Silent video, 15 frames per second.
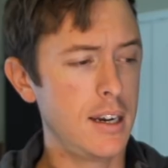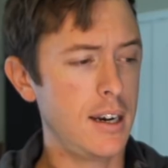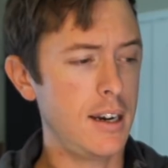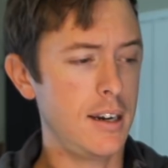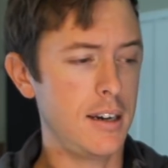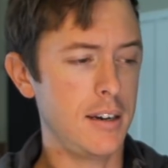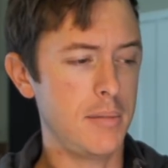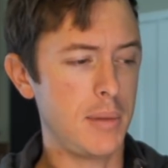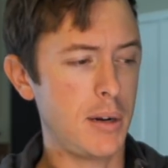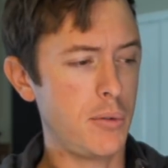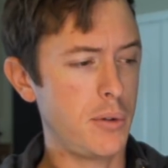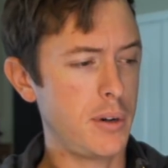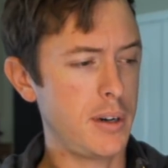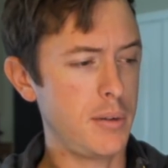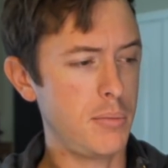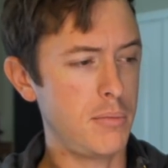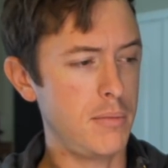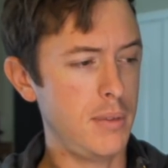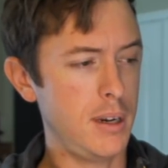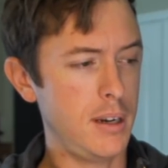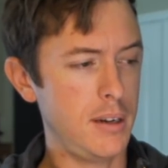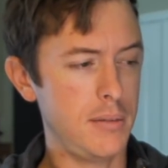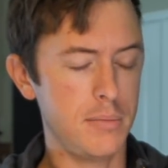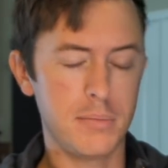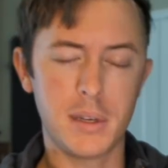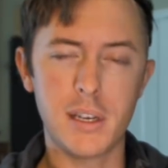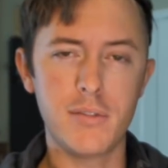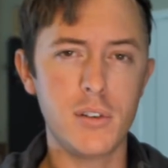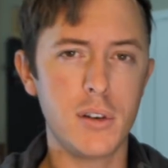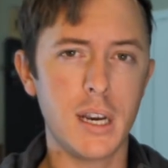I wanted to
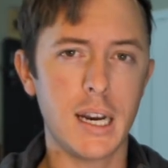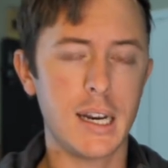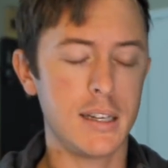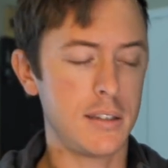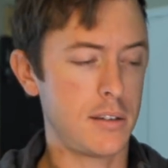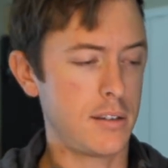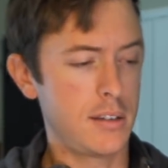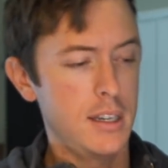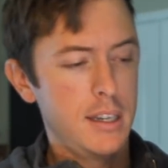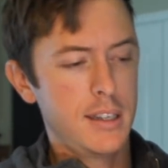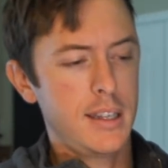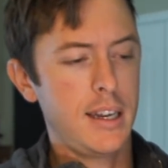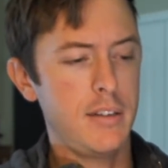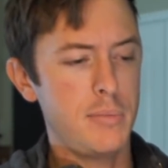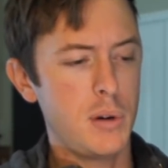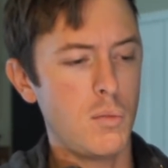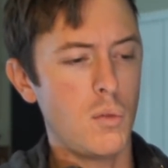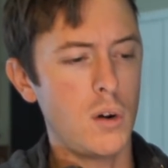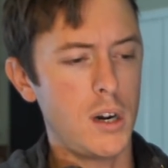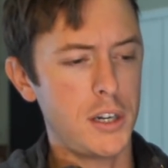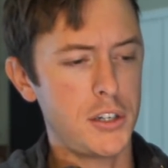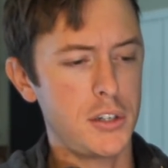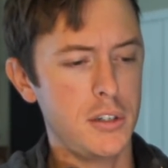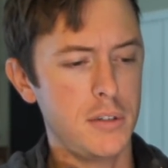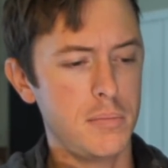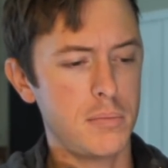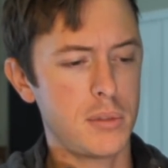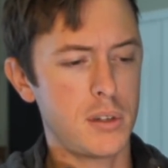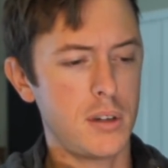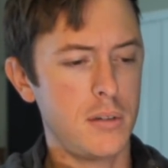give you guys that have been watching
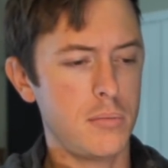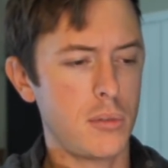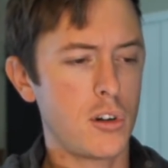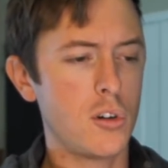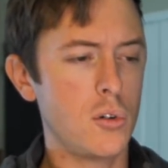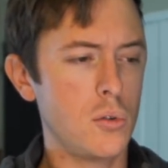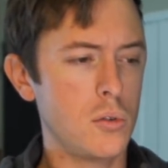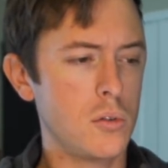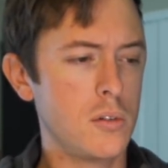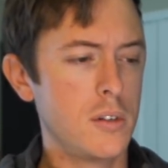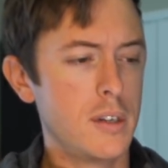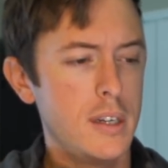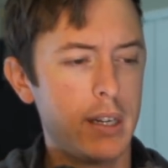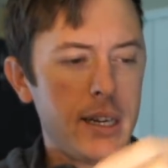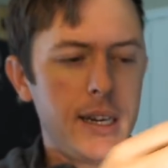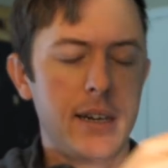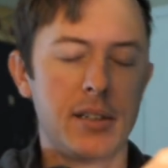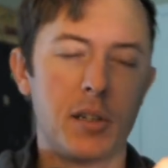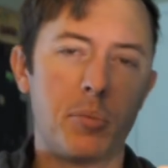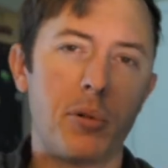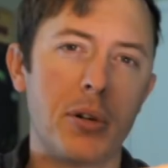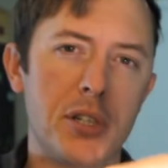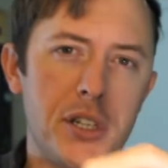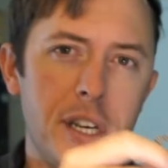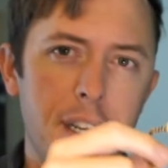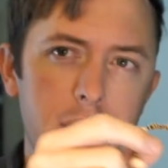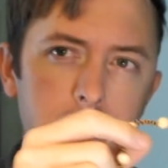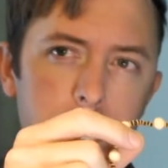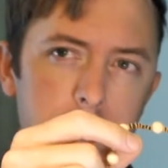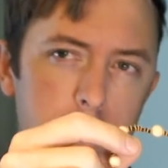them something cool, and I just
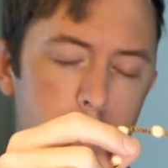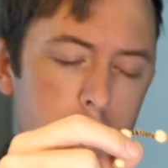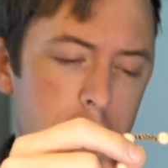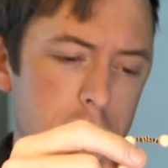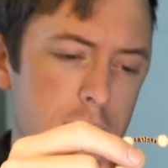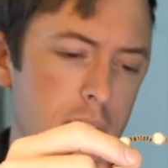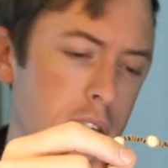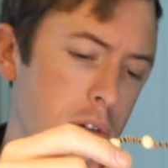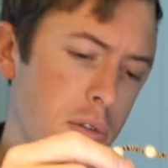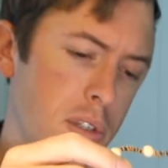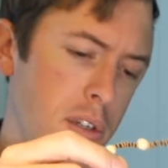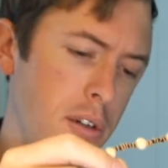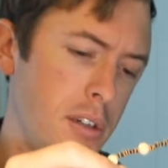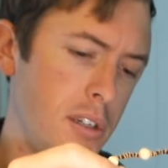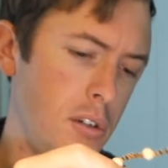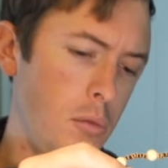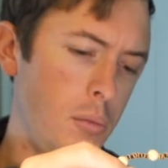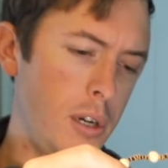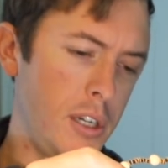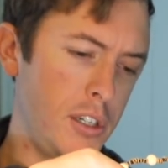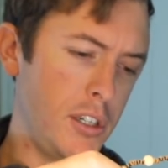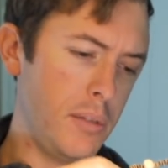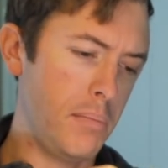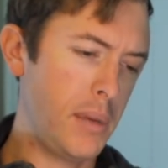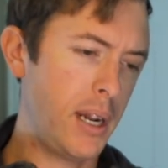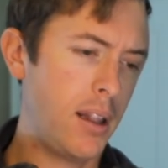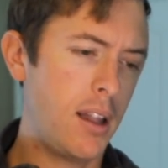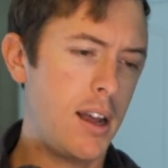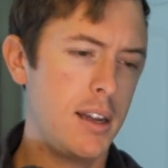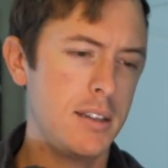appreciate you guys watching that whole series so much. It
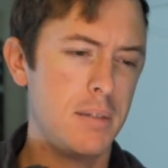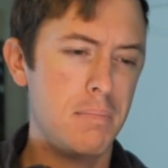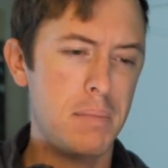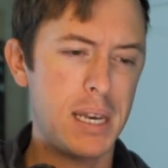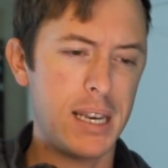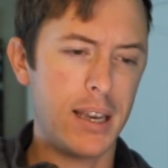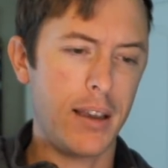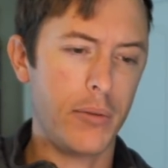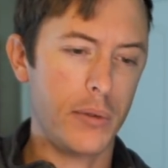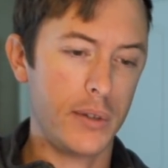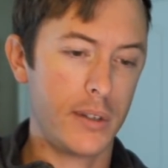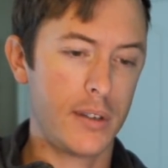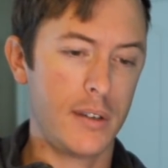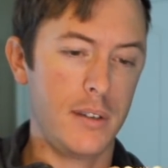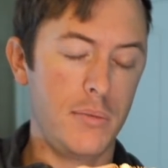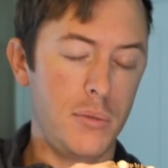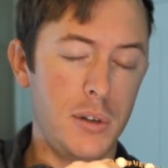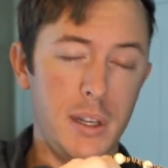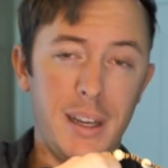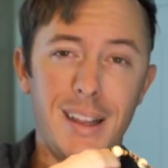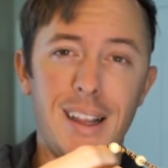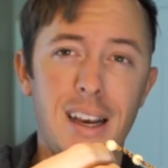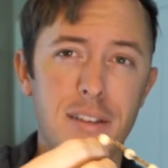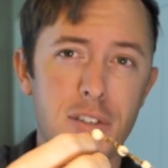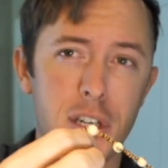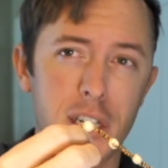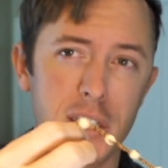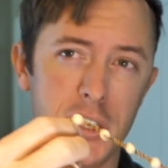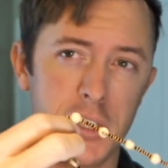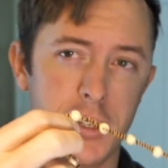meant a lot to me. It was really a
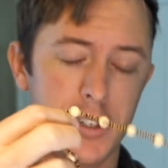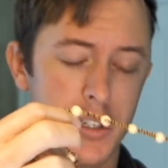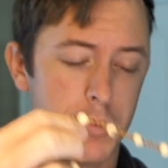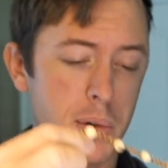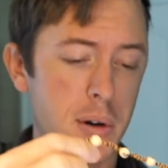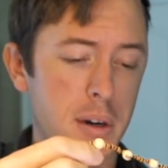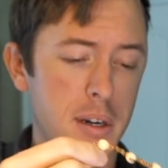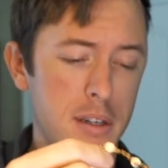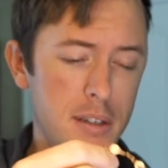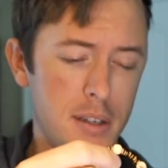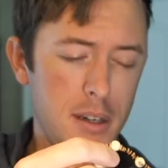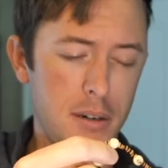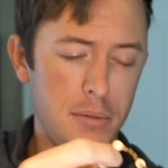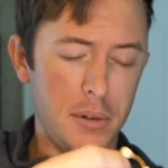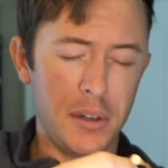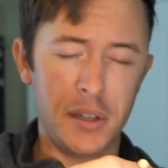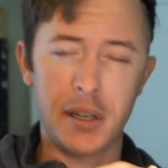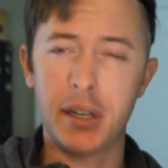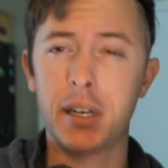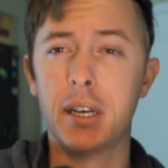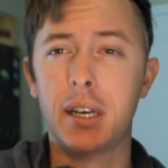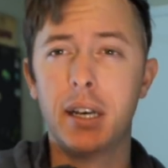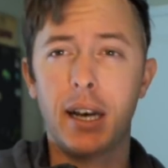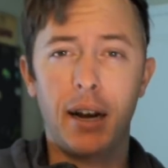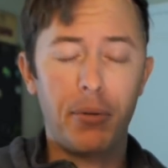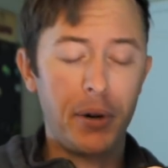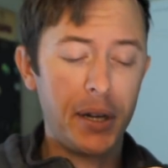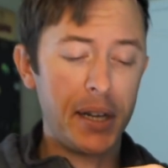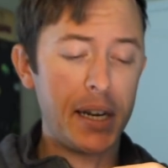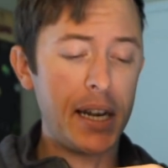life-changing experience, and I
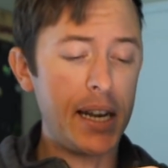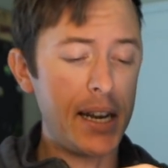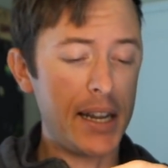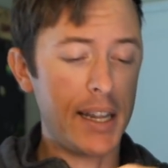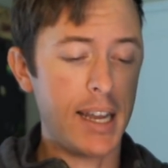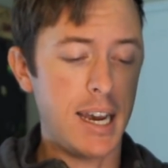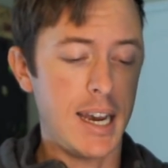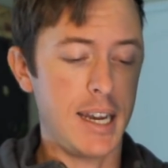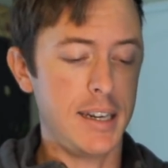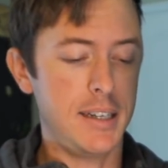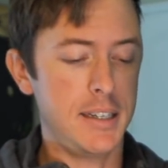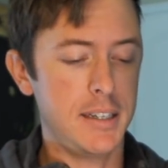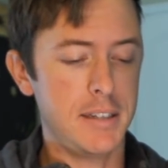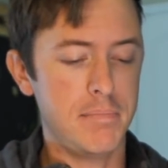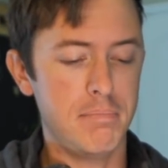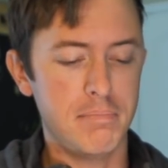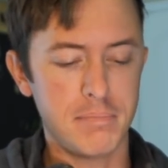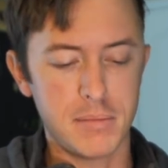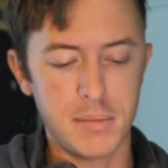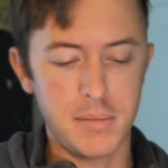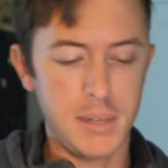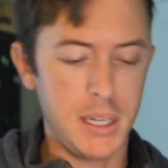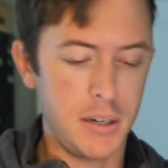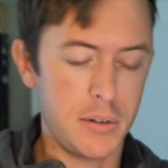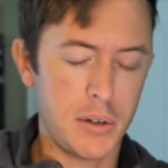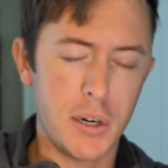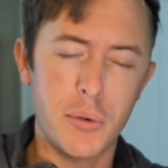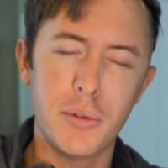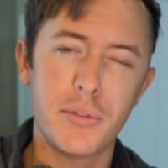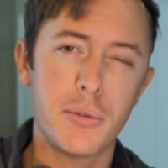really needed that, you know,
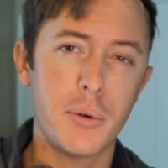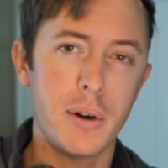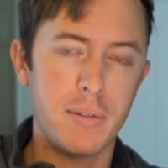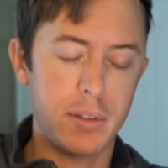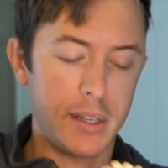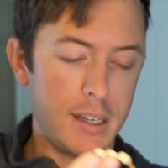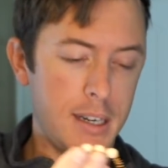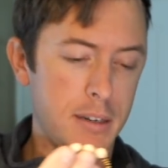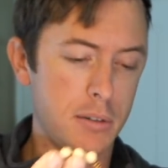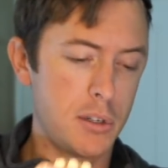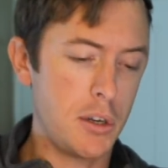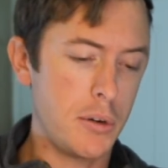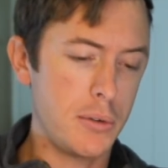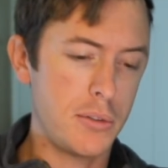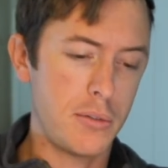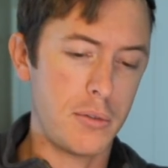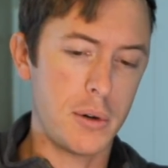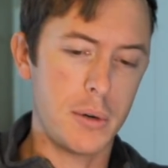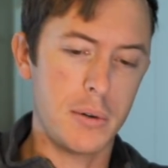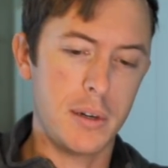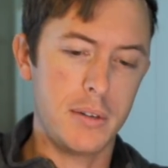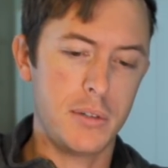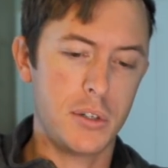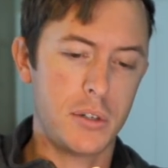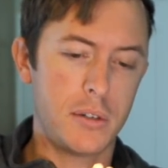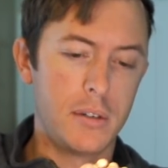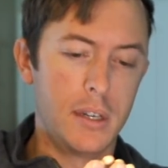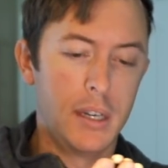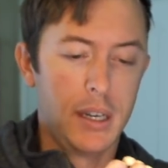going through everything I was going through, and